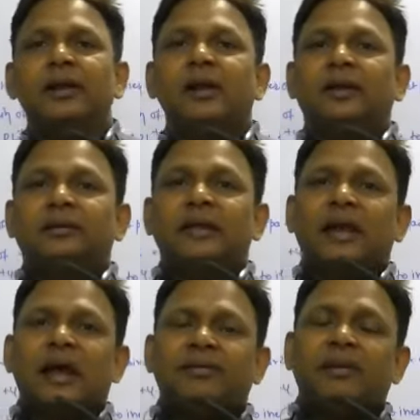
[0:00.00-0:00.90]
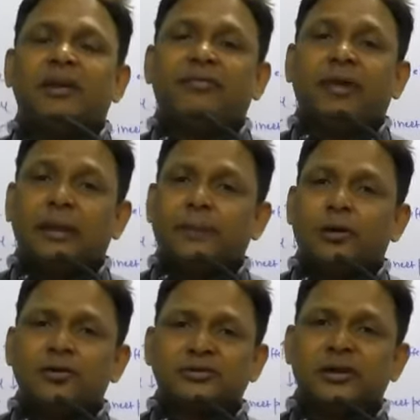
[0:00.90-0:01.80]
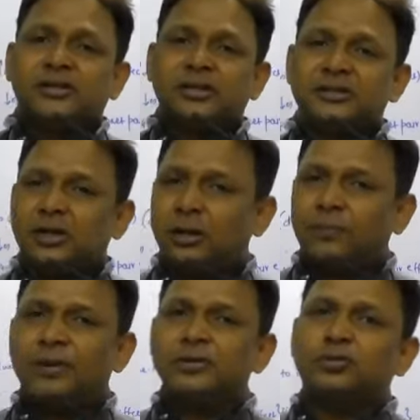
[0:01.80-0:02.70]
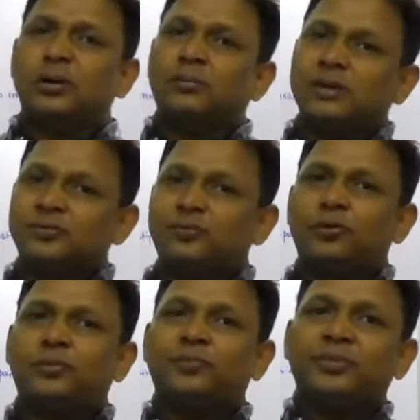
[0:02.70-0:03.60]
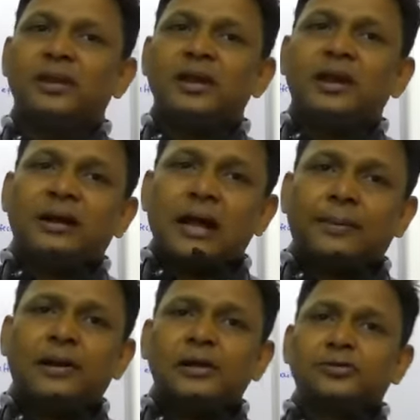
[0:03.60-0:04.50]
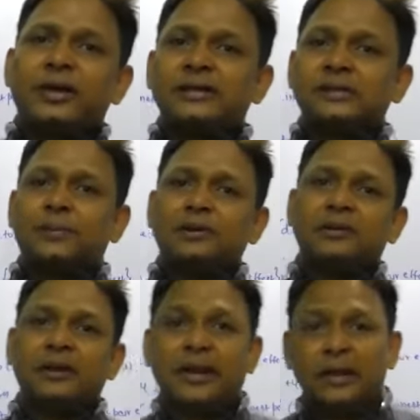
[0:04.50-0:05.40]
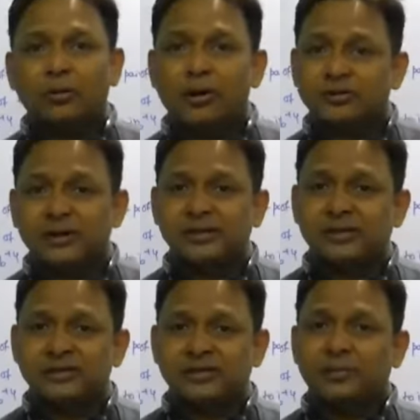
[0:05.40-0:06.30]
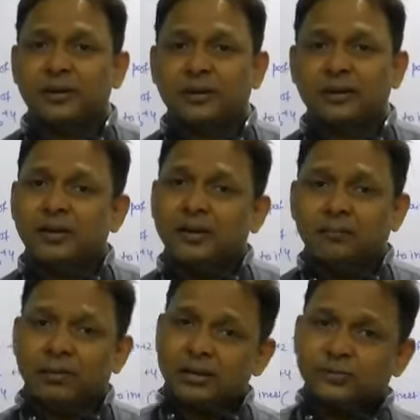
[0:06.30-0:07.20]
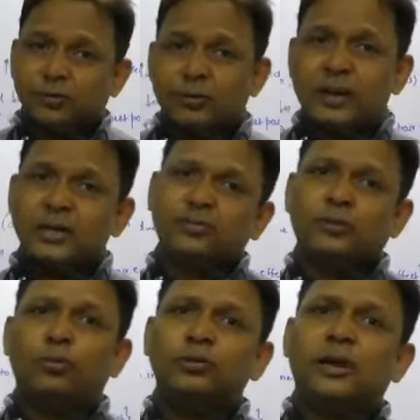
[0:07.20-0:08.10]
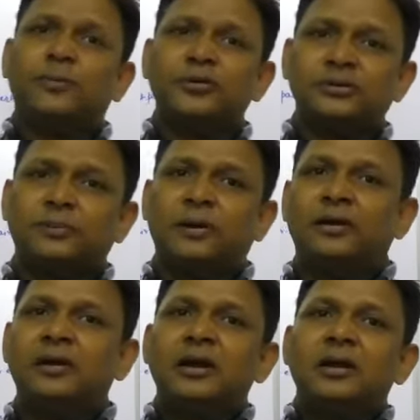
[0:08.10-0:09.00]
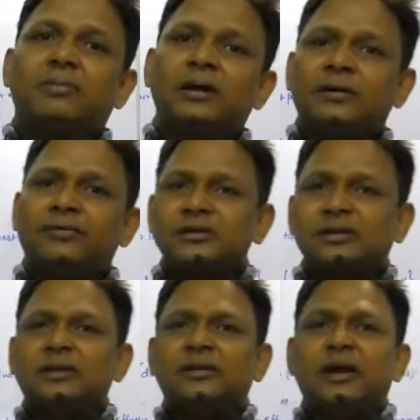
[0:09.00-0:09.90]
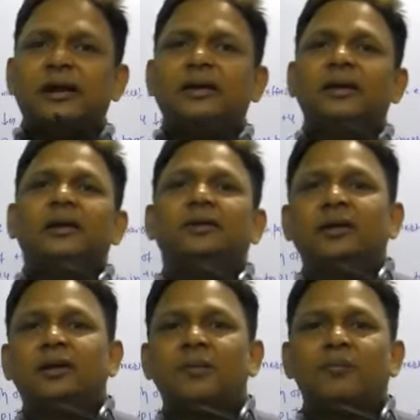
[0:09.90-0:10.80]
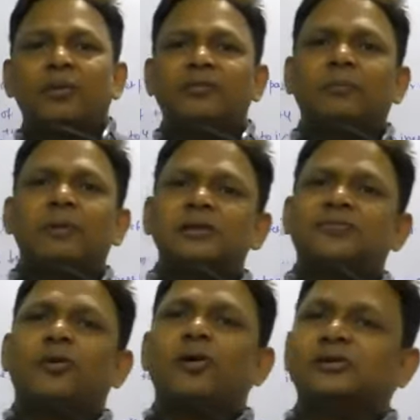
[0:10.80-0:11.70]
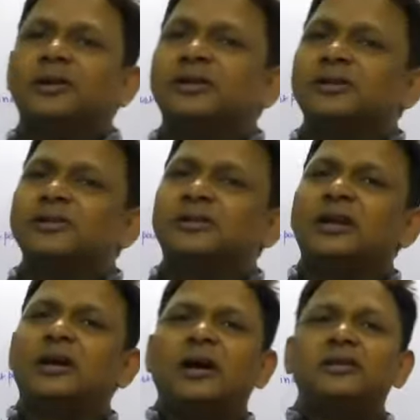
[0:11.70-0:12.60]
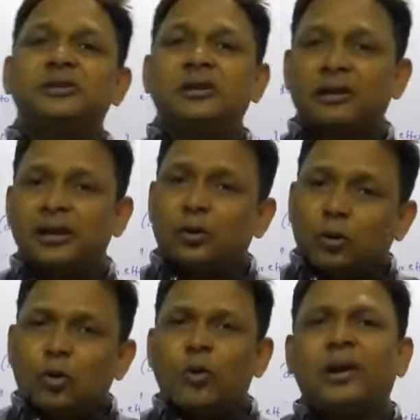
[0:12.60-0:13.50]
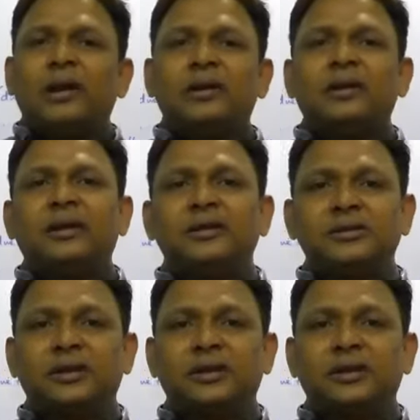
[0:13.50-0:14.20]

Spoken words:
They are having a variable oxidation state of +2 and +4. Carbon also exhibit the negative oxidation state beta. +4, -4 both are possible. But it was seen that the compound with +4 oxidation state are generally covalent in nature.